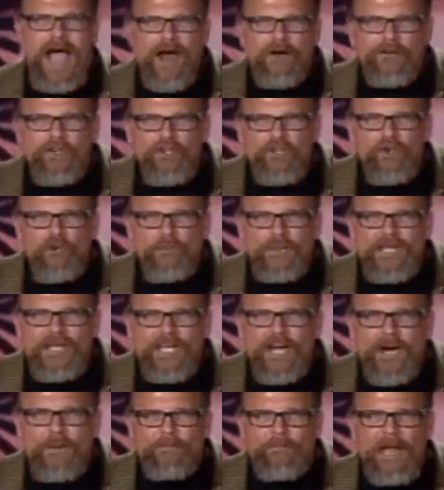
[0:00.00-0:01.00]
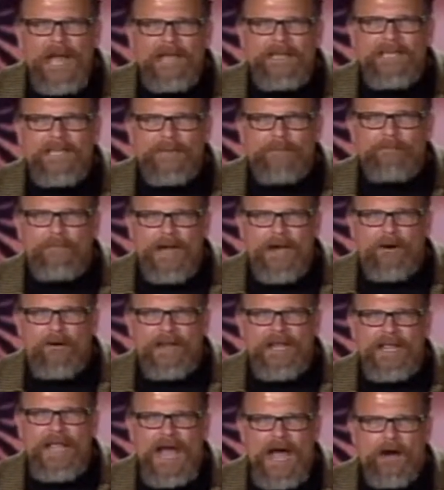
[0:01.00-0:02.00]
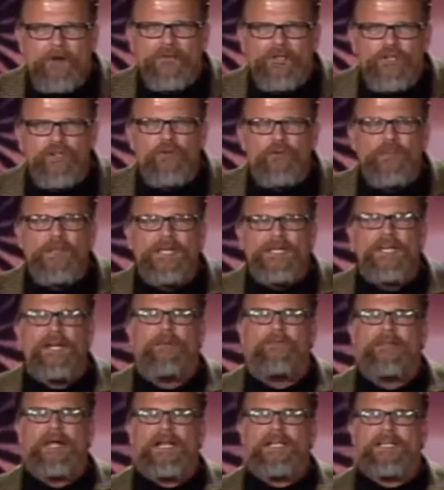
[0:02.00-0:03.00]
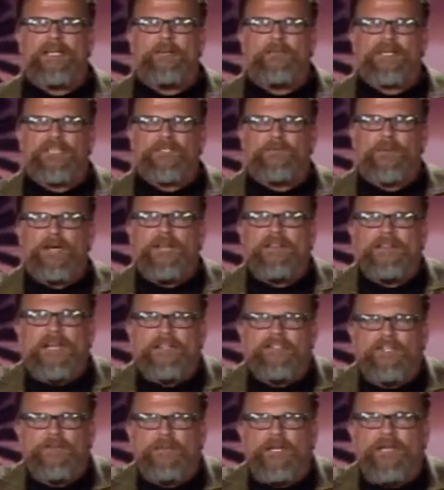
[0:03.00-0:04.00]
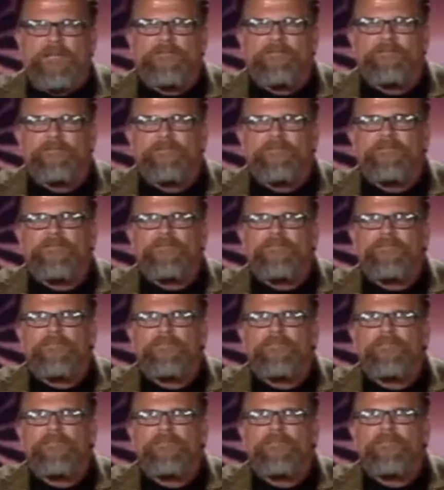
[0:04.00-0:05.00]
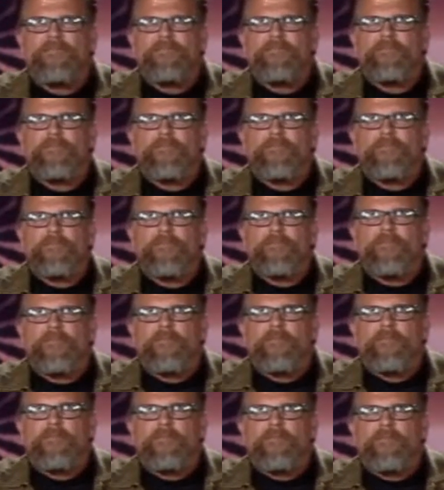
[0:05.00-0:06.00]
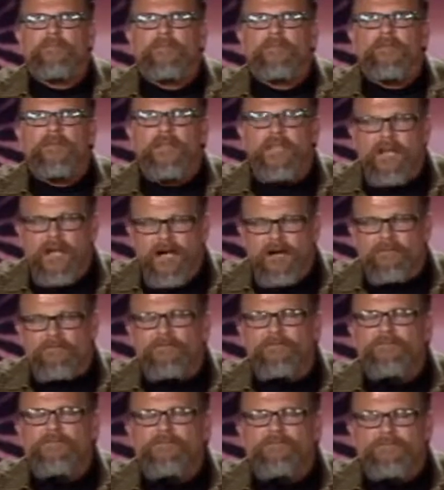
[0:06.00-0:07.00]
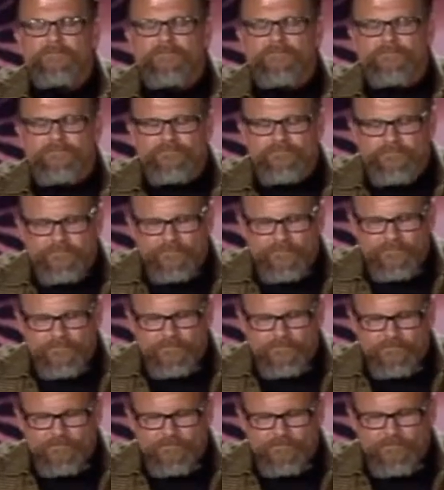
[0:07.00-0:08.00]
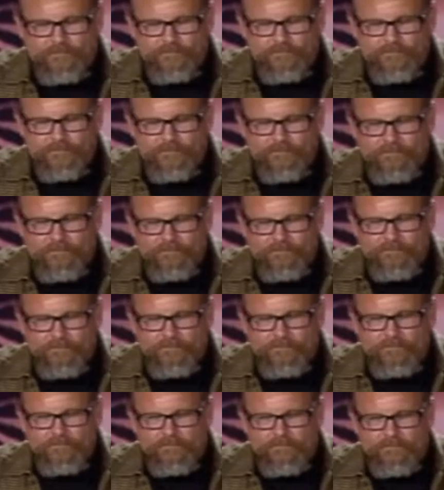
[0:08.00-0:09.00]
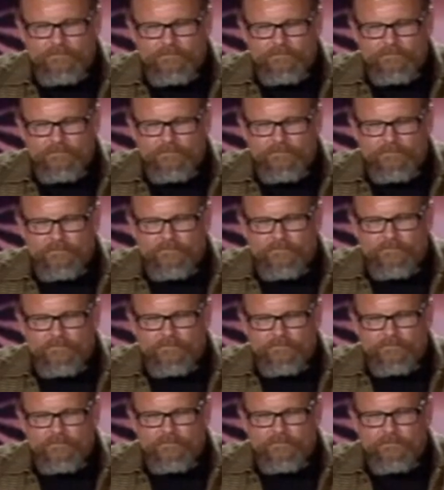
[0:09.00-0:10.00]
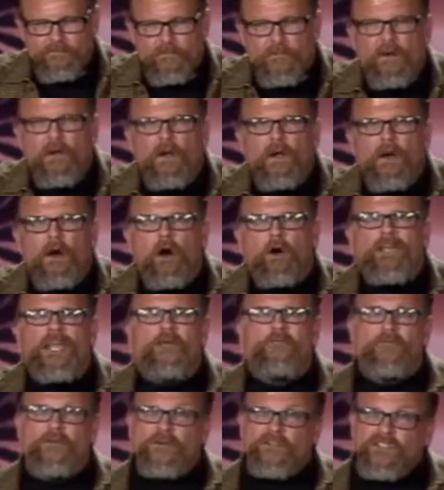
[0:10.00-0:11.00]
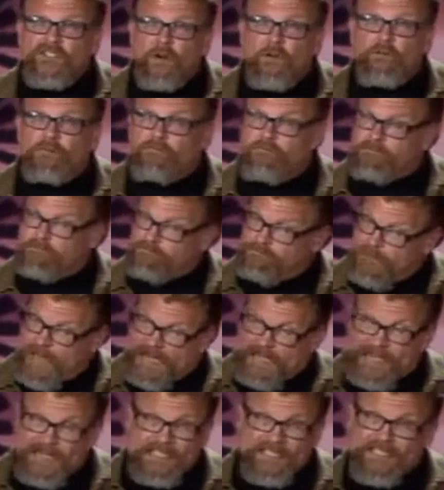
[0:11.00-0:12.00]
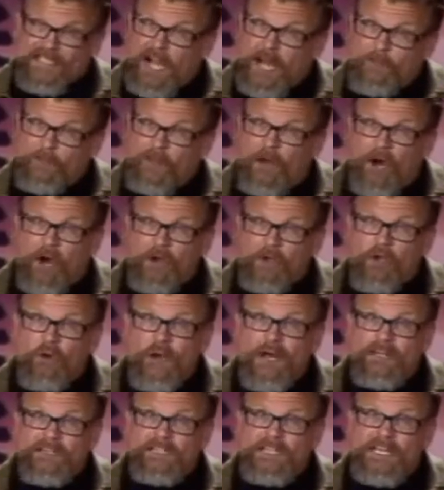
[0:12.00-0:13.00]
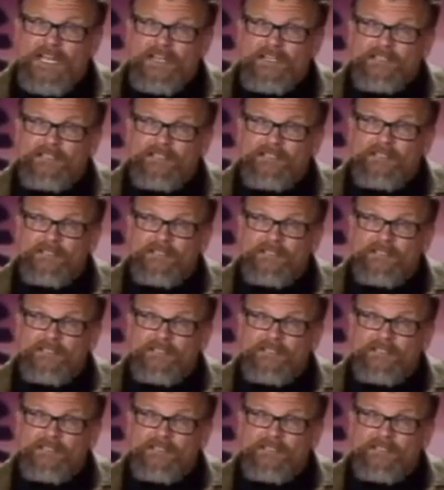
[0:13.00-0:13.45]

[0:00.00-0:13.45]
How do you become and, like him, Mary? How do you become like him? Explain that to me. How do you become like him? Yeah. You pray to him and you develop a personal relationship with him. Okay, but that doesn't I gotta stop you. Are you LDS?